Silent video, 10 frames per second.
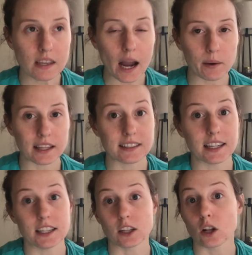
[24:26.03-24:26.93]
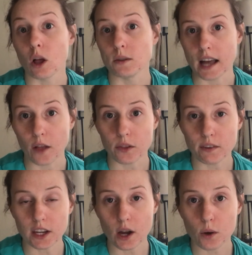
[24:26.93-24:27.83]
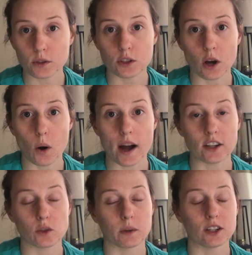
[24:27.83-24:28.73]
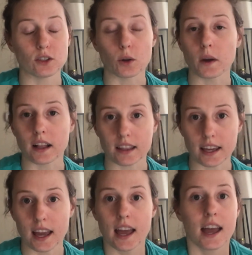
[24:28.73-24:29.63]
I realized I didn't close out the video, so I just wanted to quickly